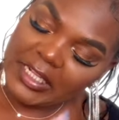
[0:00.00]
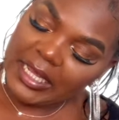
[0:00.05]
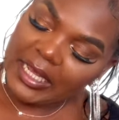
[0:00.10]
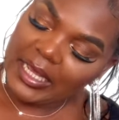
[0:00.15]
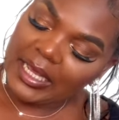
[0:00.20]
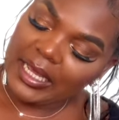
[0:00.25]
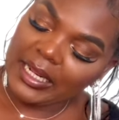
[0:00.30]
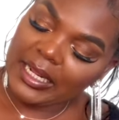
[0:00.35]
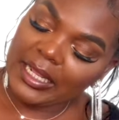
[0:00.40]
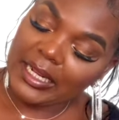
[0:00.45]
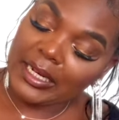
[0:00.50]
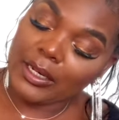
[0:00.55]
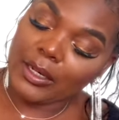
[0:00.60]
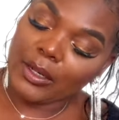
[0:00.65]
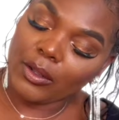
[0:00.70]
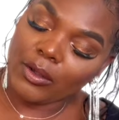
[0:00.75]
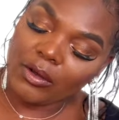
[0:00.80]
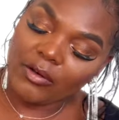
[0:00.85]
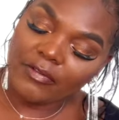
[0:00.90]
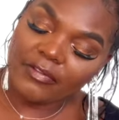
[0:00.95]
And I
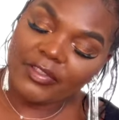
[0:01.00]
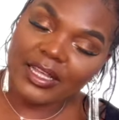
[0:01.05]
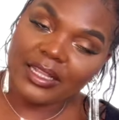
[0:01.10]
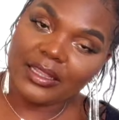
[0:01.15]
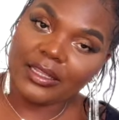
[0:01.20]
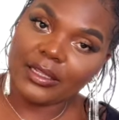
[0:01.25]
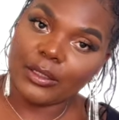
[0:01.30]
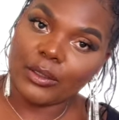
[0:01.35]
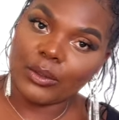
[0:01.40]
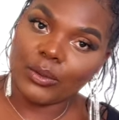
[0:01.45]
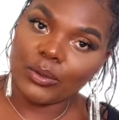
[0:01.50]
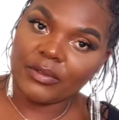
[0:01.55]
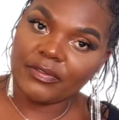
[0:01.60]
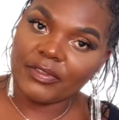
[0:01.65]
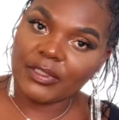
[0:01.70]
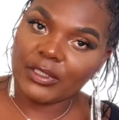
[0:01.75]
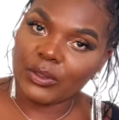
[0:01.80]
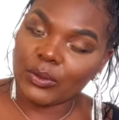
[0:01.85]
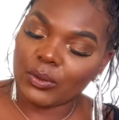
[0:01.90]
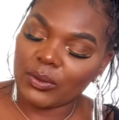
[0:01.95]
love that the Louis
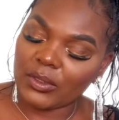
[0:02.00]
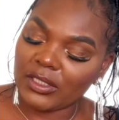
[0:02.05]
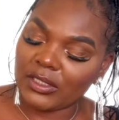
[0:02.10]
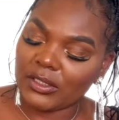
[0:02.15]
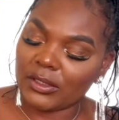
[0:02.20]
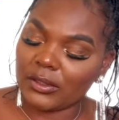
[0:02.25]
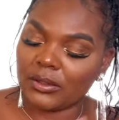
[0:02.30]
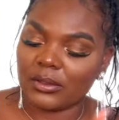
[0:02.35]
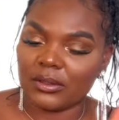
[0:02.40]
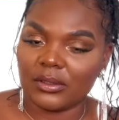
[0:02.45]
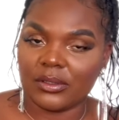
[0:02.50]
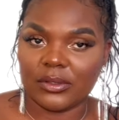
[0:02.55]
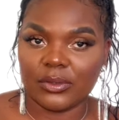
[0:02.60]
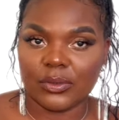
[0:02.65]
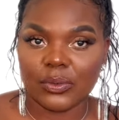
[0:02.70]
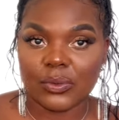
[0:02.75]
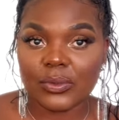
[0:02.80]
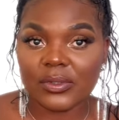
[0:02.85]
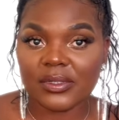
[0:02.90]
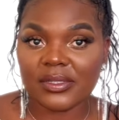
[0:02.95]
Vuitton is not
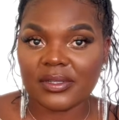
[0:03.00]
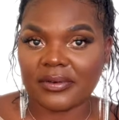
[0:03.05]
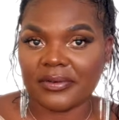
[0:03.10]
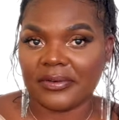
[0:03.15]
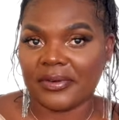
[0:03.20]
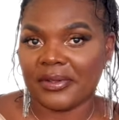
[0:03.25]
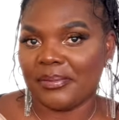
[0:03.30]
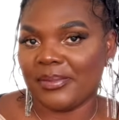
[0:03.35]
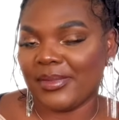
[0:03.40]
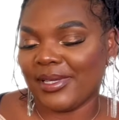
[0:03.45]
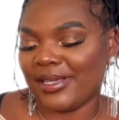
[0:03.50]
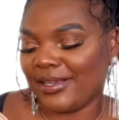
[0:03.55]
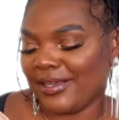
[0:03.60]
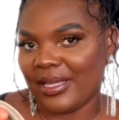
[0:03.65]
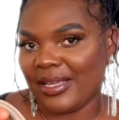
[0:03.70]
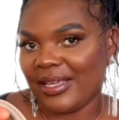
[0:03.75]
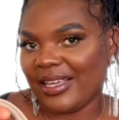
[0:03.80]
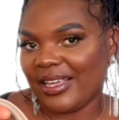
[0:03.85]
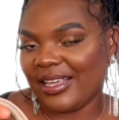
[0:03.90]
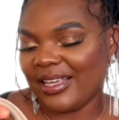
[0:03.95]
too screamy.
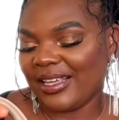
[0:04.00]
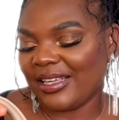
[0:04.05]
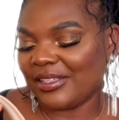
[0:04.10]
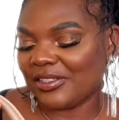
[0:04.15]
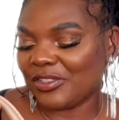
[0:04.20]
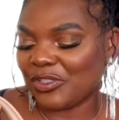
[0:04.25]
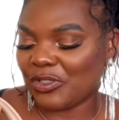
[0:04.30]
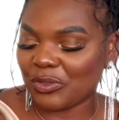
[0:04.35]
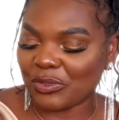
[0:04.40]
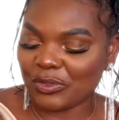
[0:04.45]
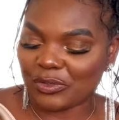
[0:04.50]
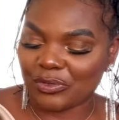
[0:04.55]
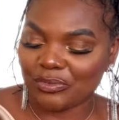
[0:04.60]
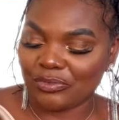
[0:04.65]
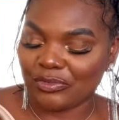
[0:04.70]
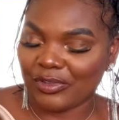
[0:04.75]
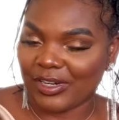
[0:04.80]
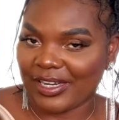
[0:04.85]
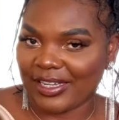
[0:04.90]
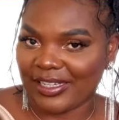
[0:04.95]
It's just
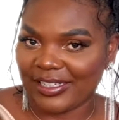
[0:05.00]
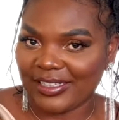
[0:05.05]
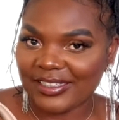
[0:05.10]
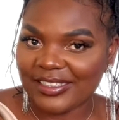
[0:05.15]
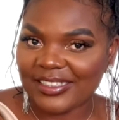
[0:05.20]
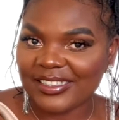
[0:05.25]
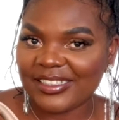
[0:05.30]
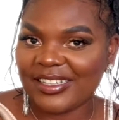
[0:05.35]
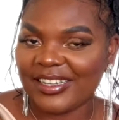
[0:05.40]
right.